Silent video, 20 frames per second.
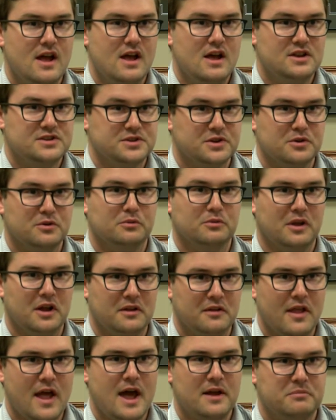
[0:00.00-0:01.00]
So in
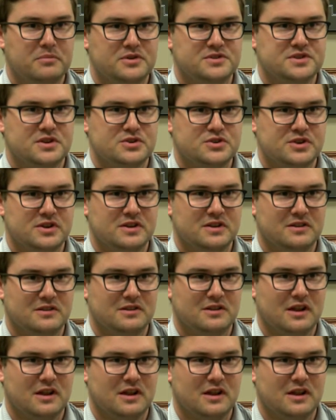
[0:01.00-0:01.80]
that position,